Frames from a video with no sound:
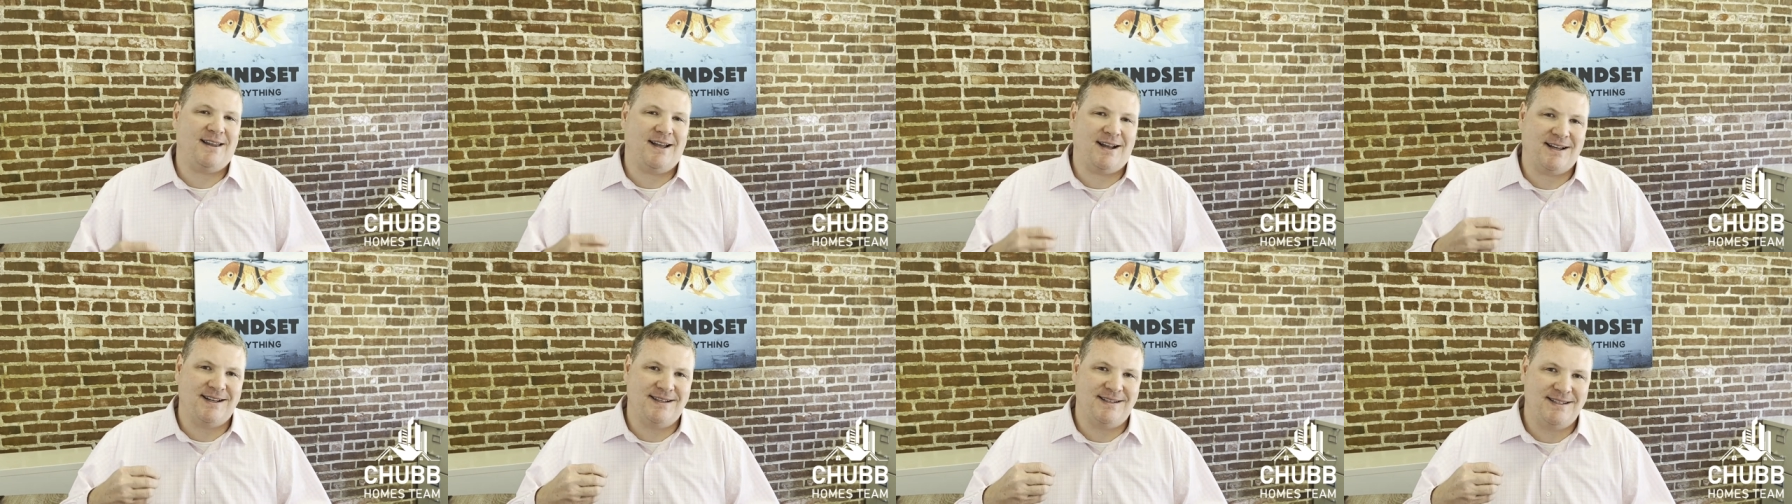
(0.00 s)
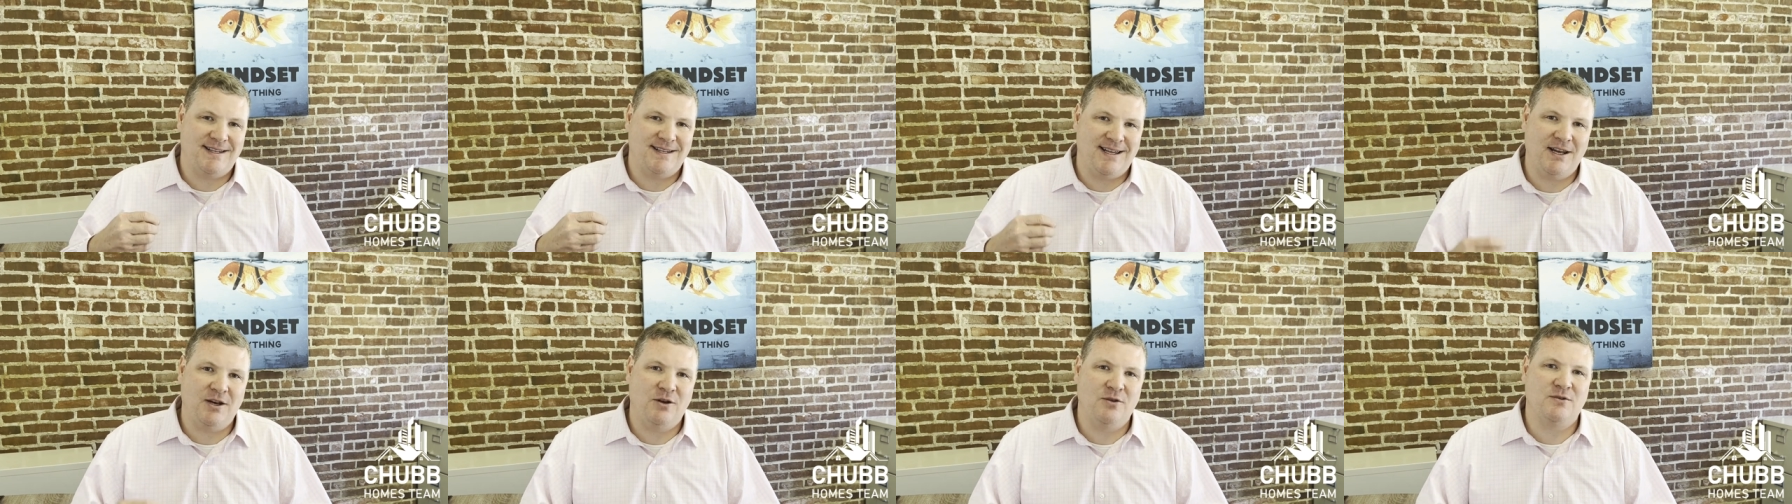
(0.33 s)
That
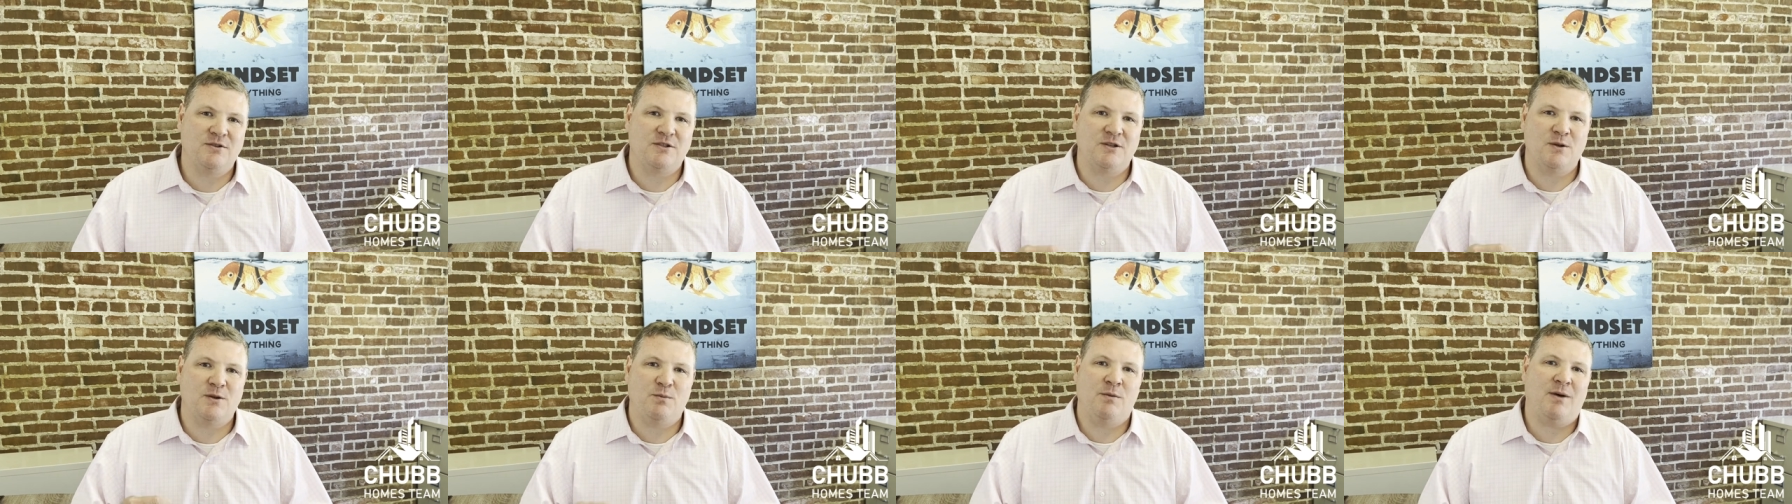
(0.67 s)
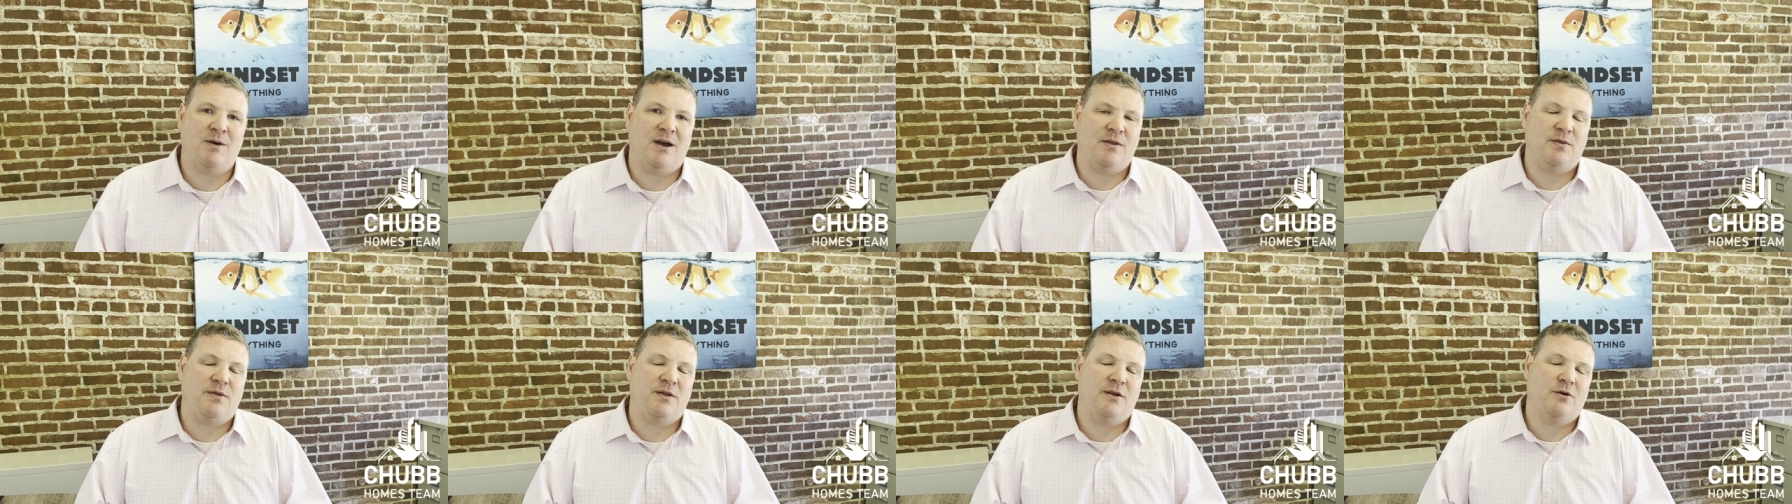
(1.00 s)
continues to be
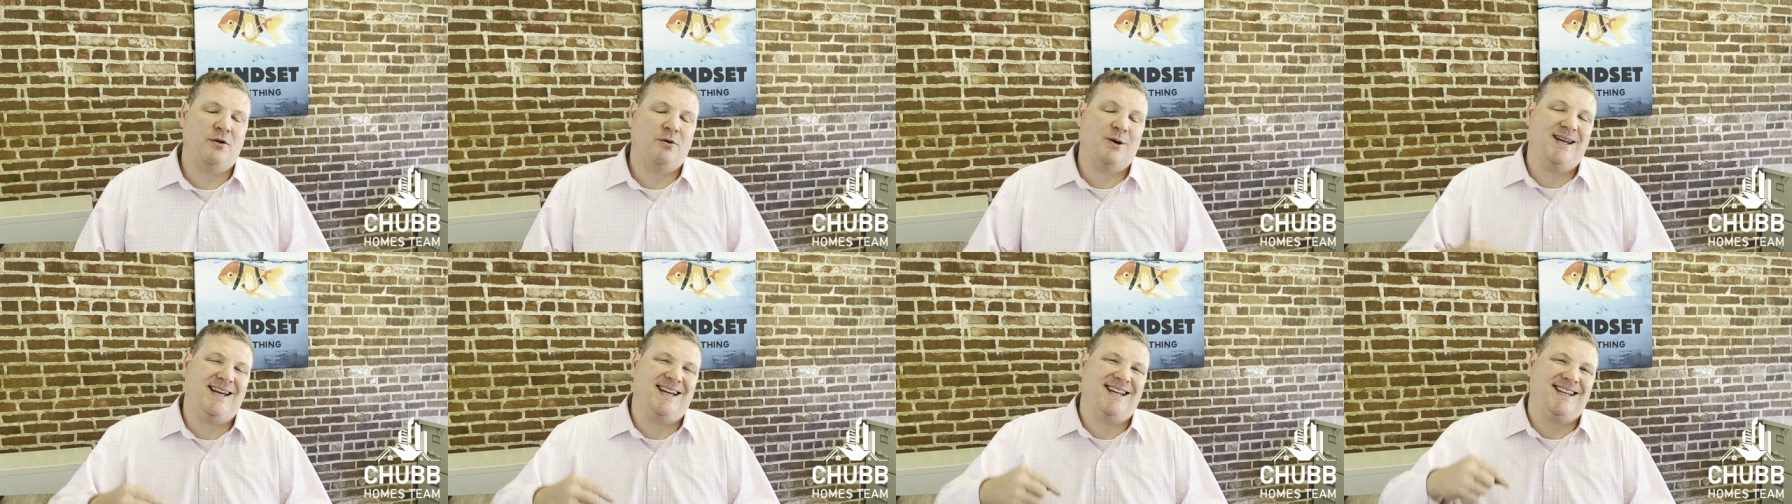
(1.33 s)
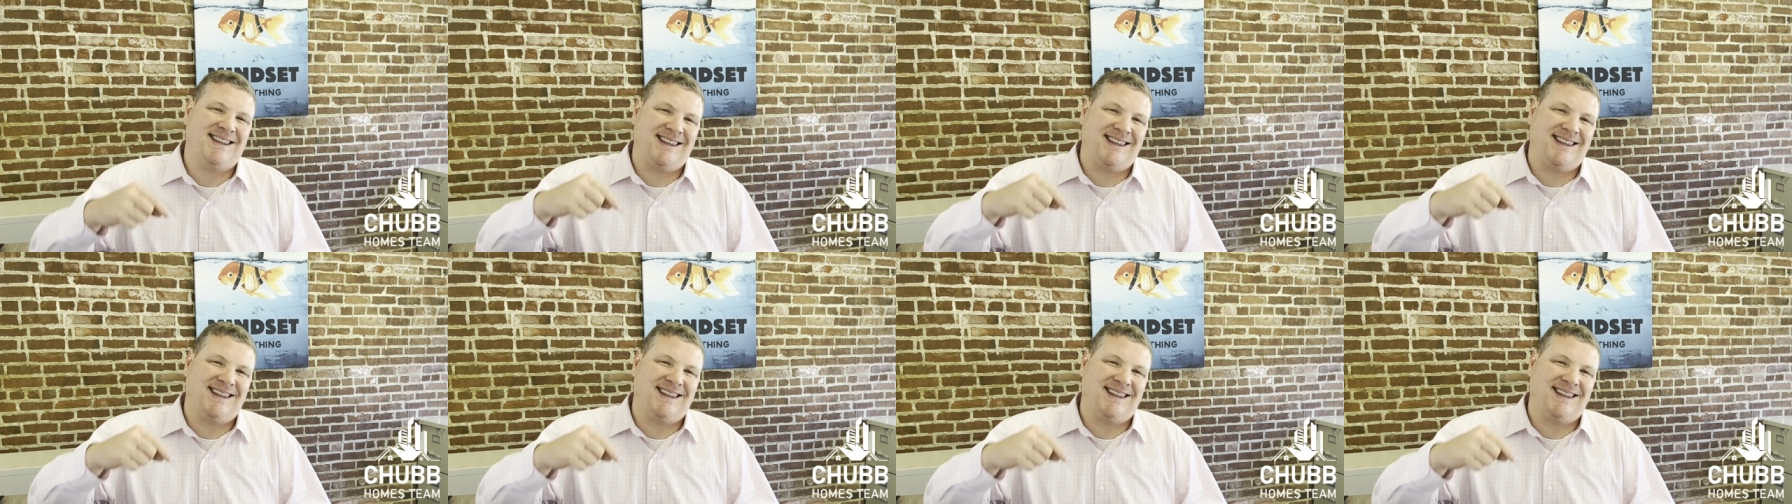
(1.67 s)
my theory,